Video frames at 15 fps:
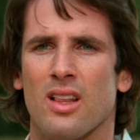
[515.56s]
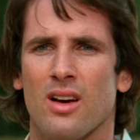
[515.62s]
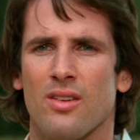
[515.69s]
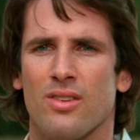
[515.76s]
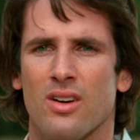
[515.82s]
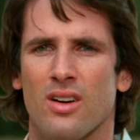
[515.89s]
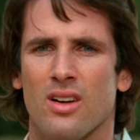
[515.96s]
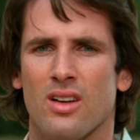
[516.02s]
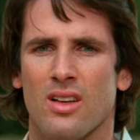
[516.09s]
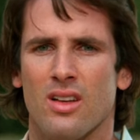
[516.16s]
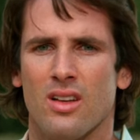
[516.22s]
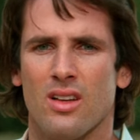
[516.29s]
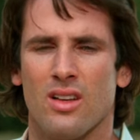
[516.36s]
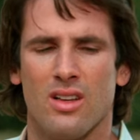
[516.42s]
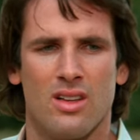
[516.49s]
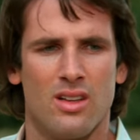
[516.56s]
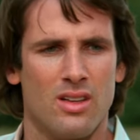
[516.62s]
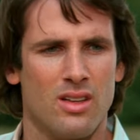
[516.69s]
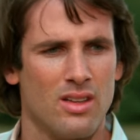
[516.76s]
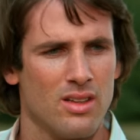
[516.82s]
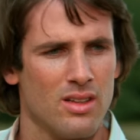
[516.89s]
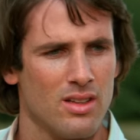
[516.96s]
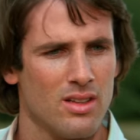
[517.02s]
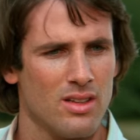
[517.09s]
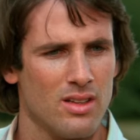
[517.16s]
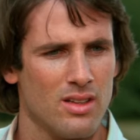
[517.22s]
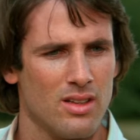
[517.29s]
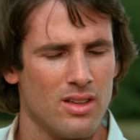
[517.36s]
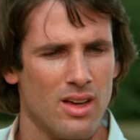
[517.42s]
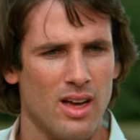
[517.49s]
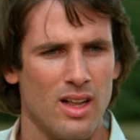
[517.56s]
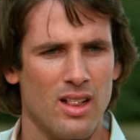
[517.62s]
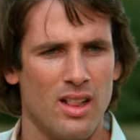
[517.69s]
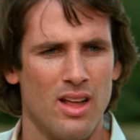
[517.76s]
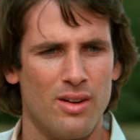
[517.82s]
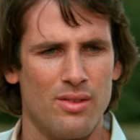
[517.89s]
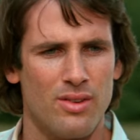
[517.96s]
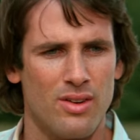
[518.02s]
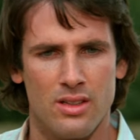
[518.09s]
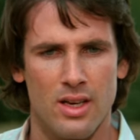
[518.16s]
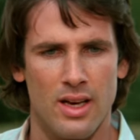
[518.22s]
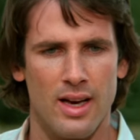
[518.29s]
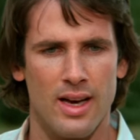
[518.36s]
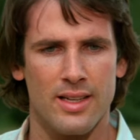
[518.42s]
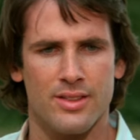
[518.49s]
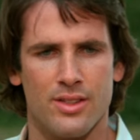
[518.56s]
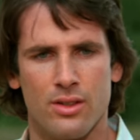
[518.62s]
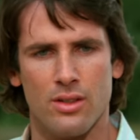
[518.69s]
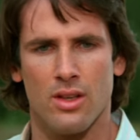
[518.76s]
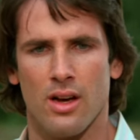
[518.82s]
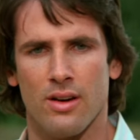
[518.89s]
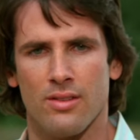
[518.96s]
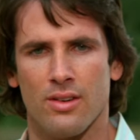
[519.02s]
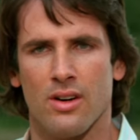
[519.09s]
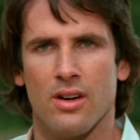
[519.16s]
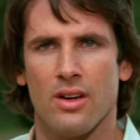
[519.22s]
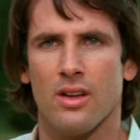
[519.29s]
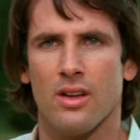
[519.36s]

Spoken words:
that random Linda Bird what he only met a few hours ago when she saved him from being munched